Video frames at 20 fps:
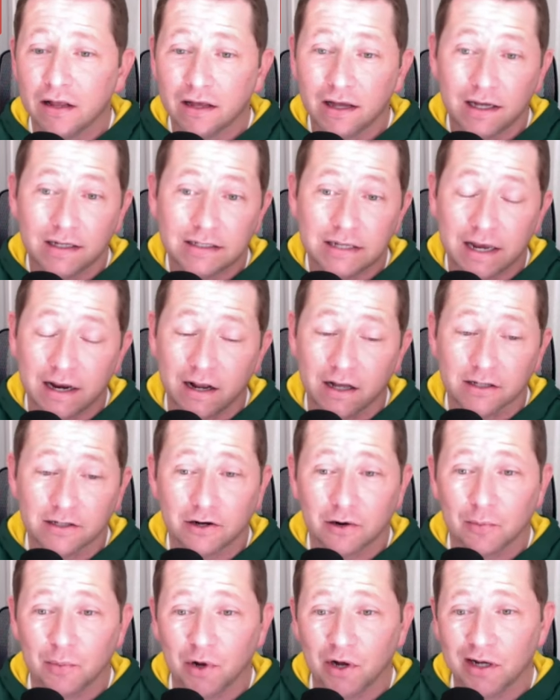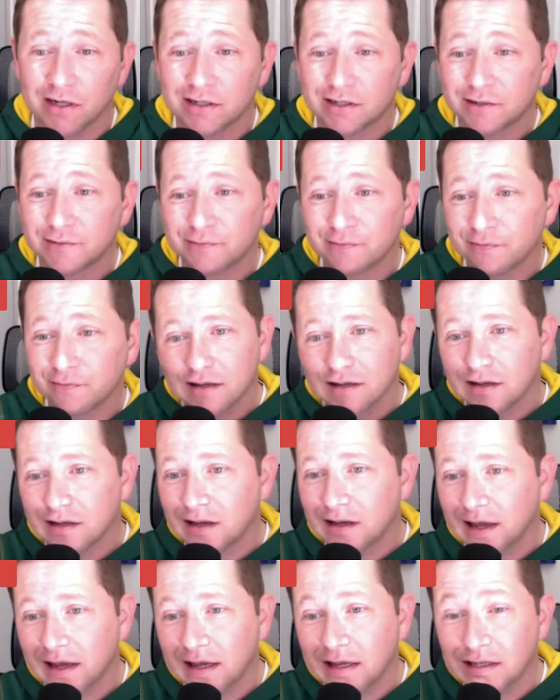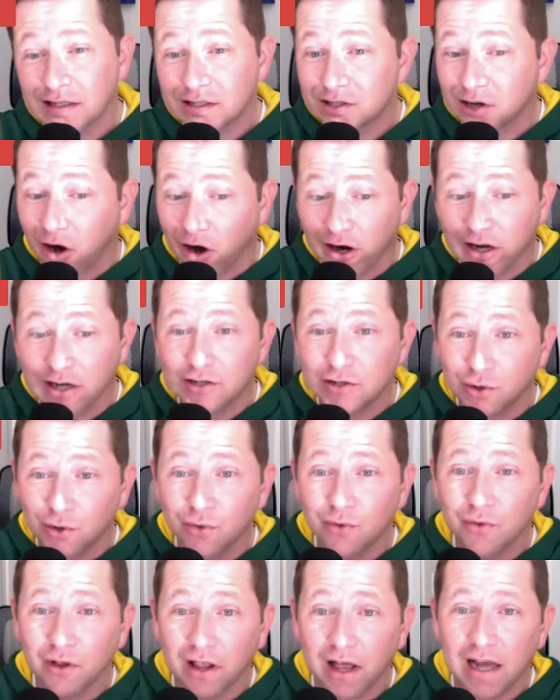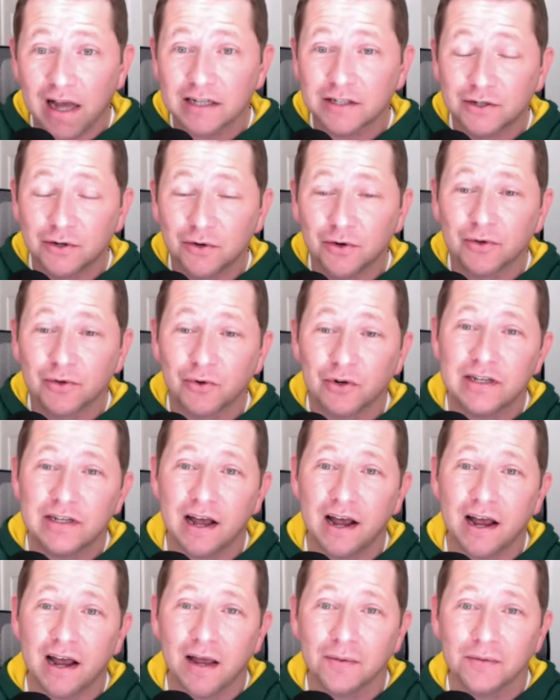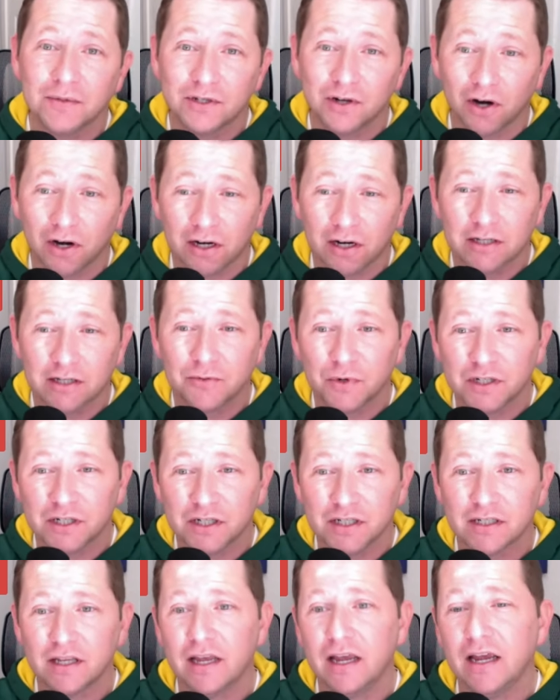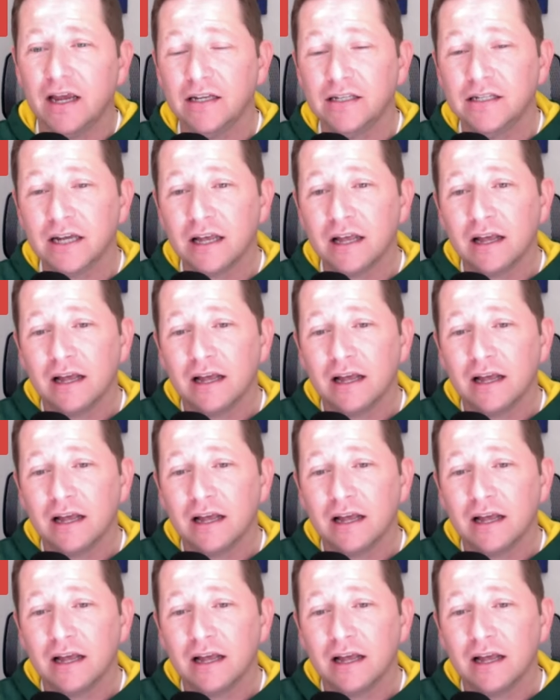Like I said, Husker Butch, he started to the last two or three times, started to switch his leads.